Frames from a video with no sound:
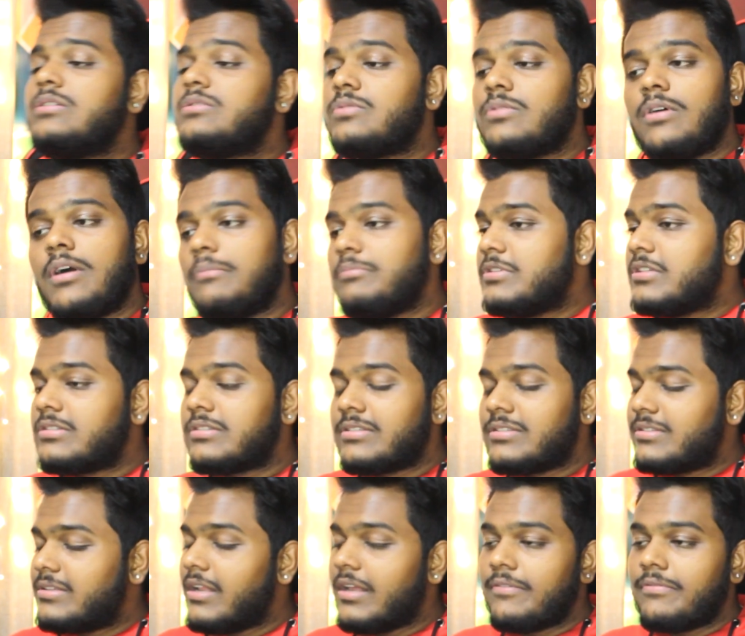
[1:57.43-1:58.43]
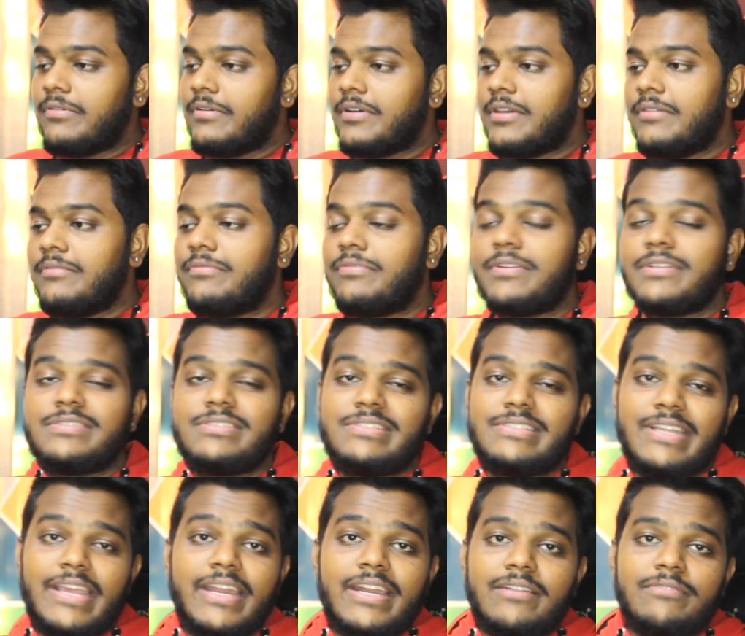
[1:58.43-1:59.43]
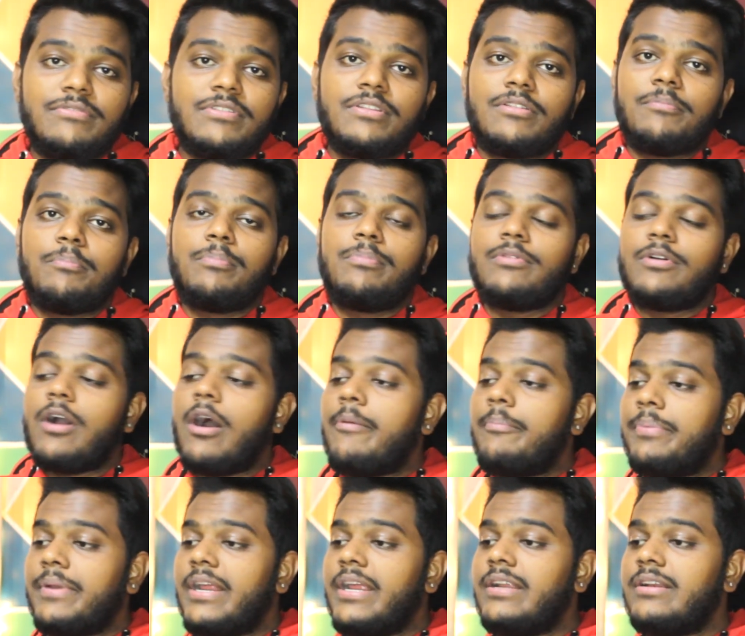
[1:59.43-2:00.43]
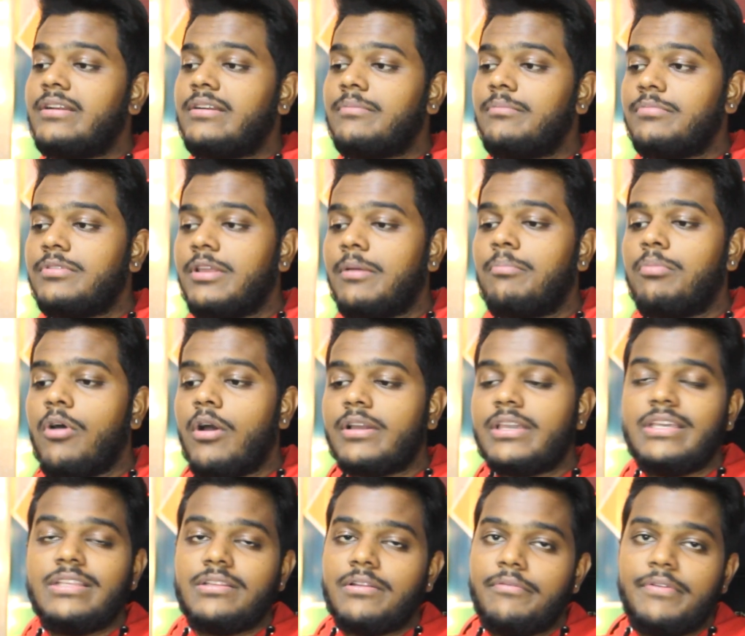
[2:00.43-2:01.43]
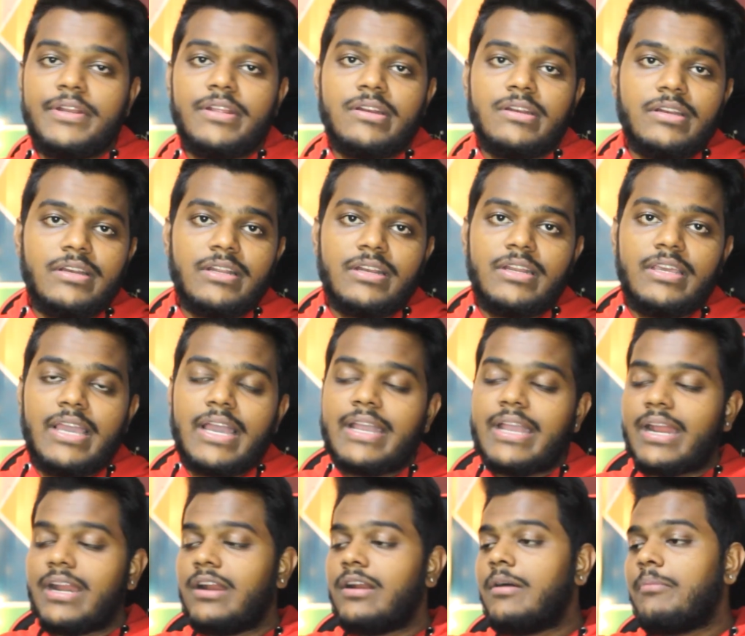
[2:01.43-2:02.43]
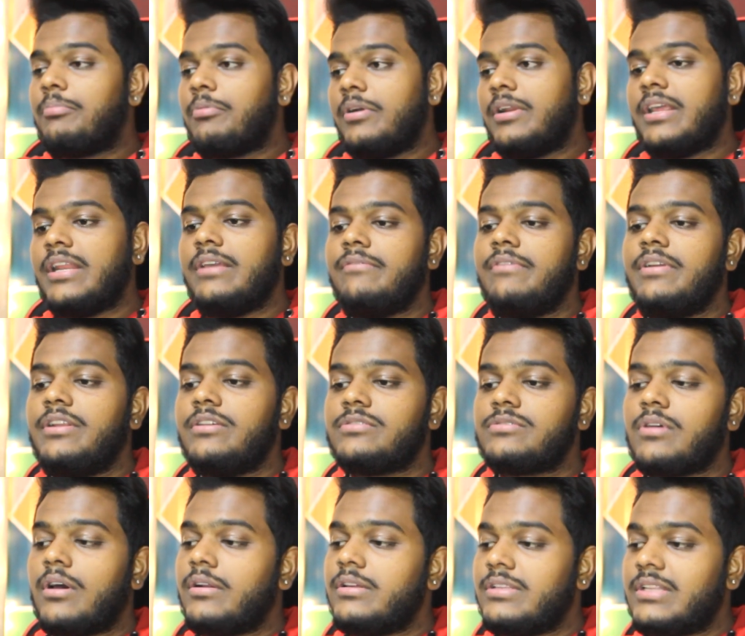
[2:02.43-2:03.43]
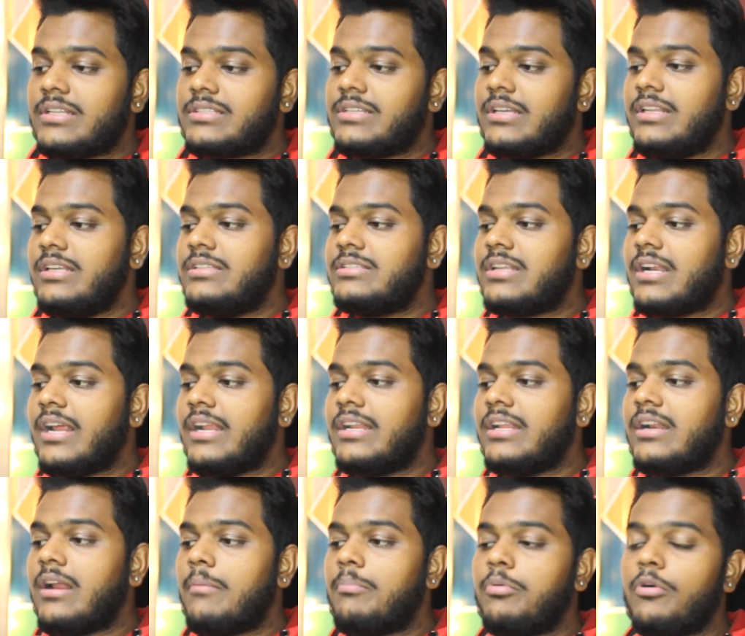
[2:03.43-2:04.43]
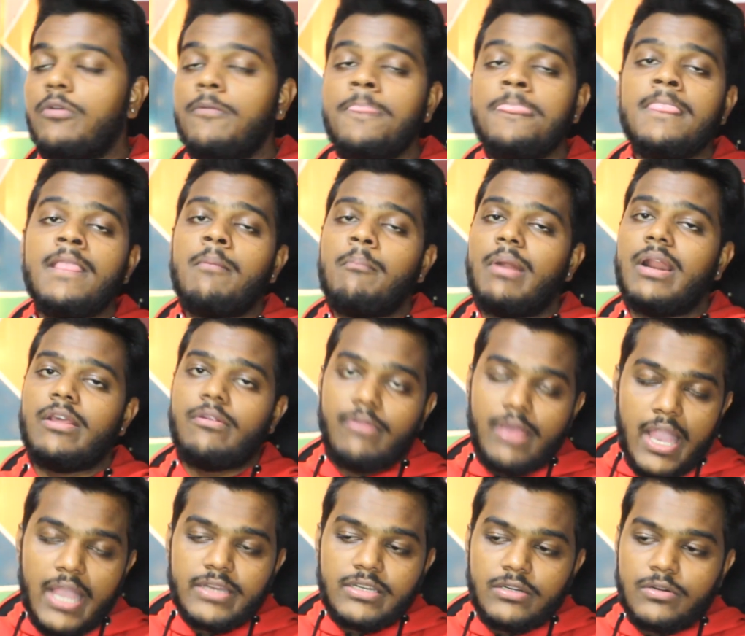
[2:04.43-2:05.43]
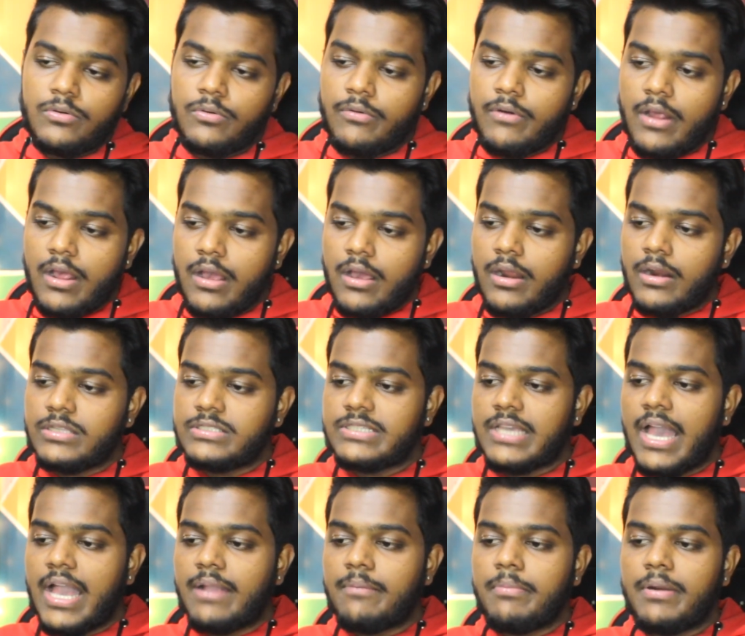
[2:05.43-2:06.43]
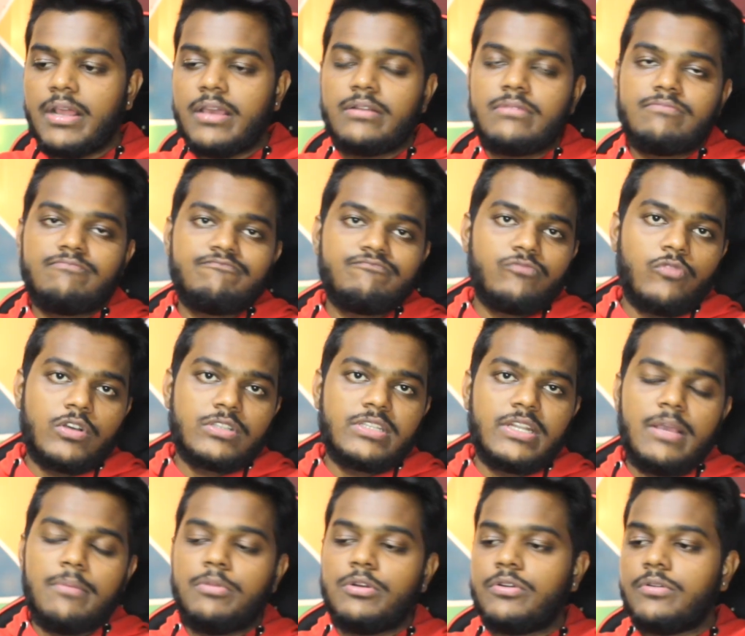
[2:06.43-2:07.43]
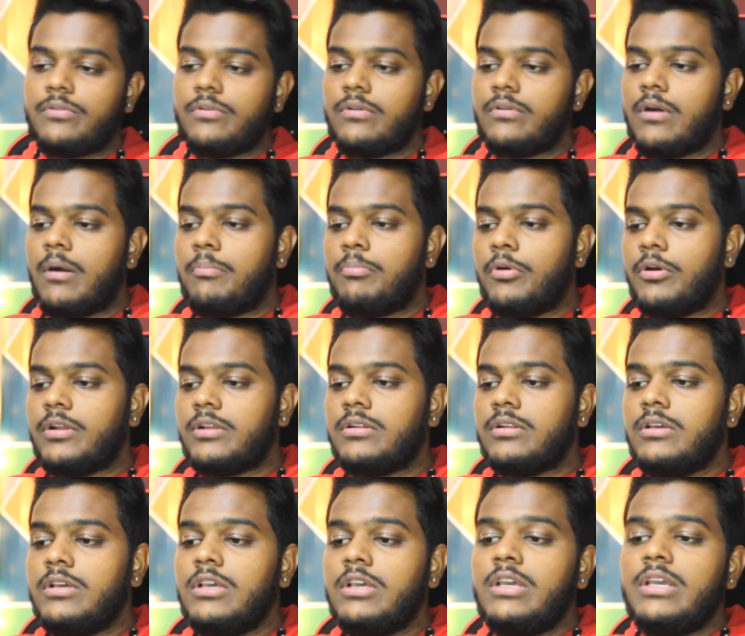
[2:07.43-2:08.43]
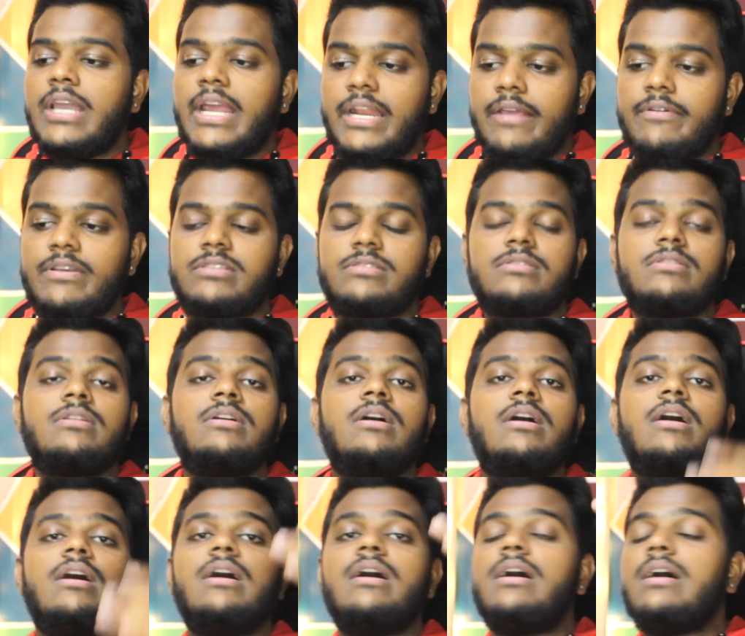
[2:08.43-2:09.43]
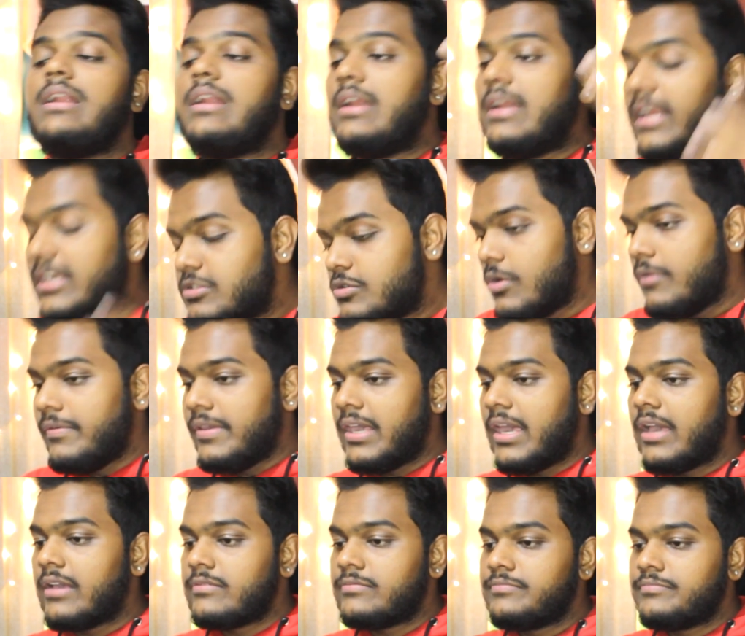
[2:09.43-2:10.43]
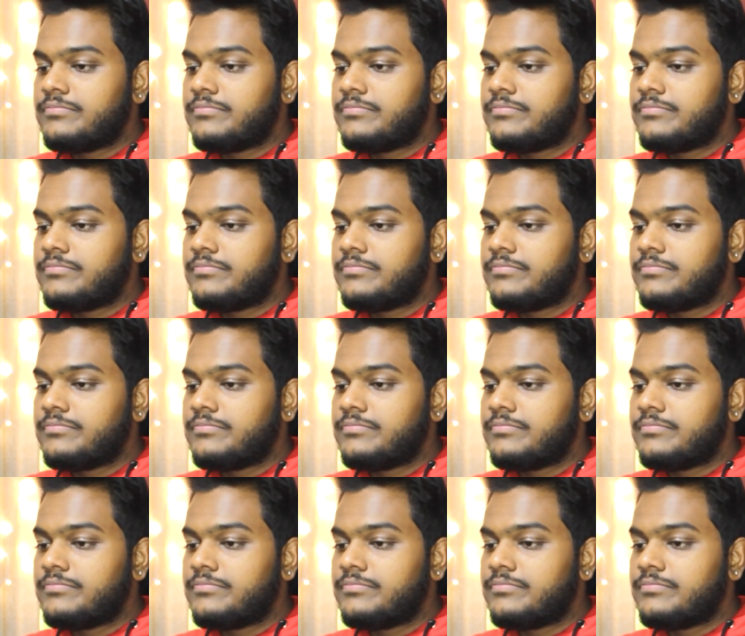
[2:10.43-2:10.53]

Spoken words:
So I'm just like fucking frustrated with the copyright. They're blocking the video literally. I cannot upload video. Sorry, that's the reason I didn't upload. But I reacted to Jack, but I wasn't able to upload it. Anyways, let's go begin.